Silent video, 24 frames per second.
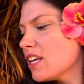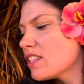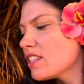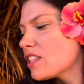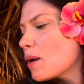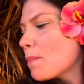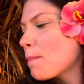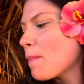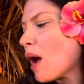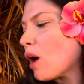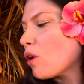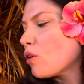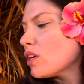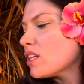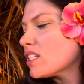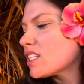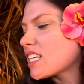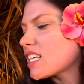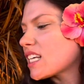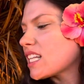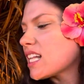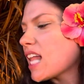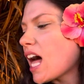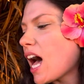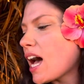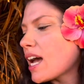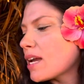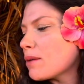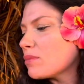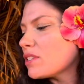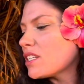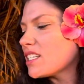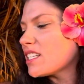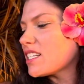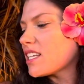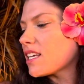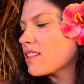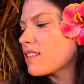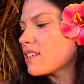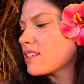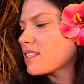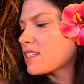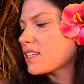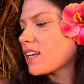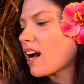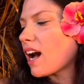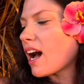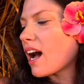The mountains climbed into the
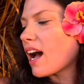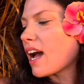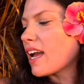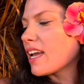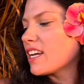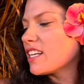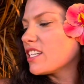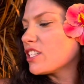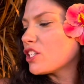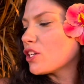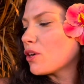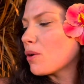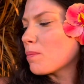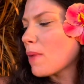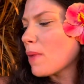sky until